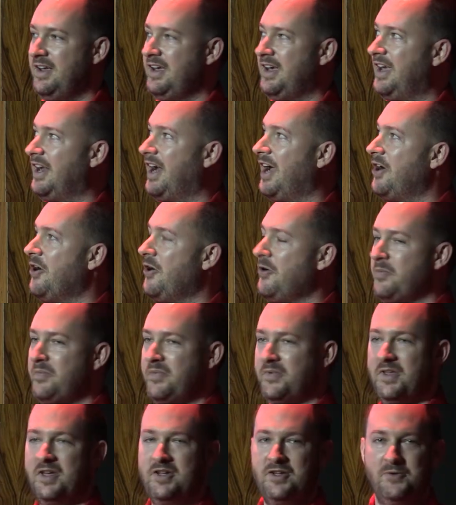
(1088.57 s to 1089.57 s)
And I hope
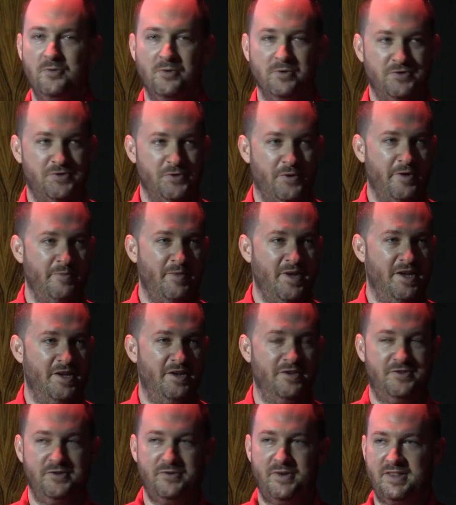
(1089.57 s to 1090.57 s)
that you will join me
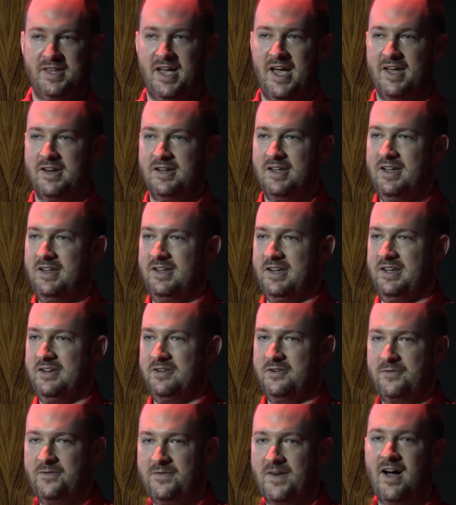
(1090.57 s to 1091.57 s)
in doing that, in
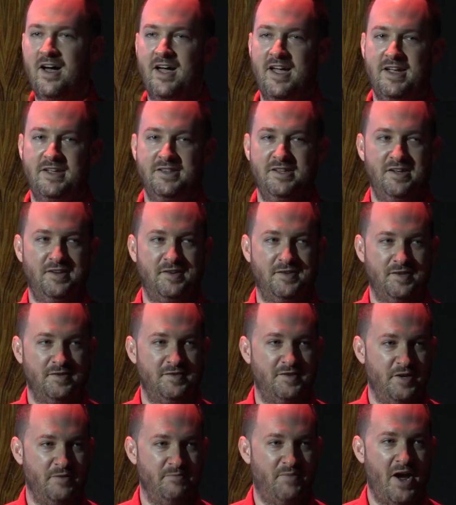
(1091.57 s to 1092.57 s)
defying the
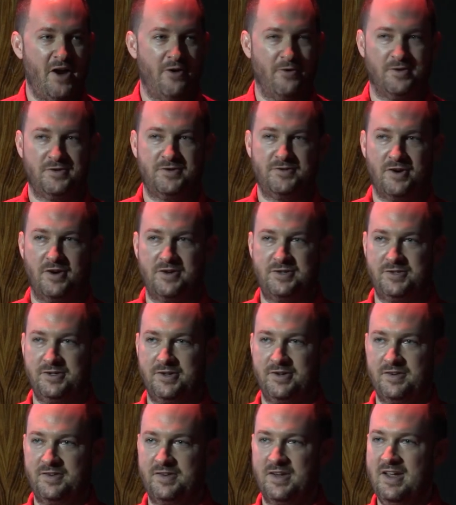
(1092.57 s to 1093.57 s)
existing power
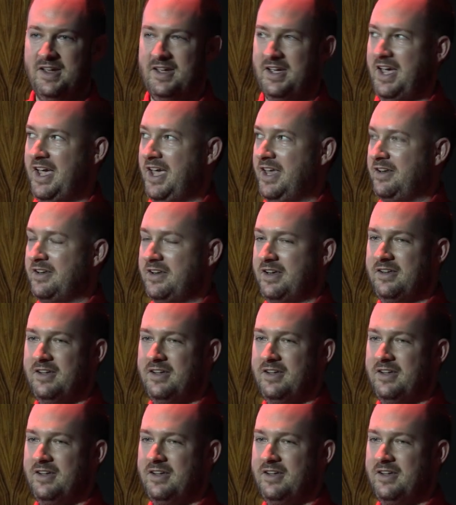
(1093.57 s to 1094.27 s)
structures and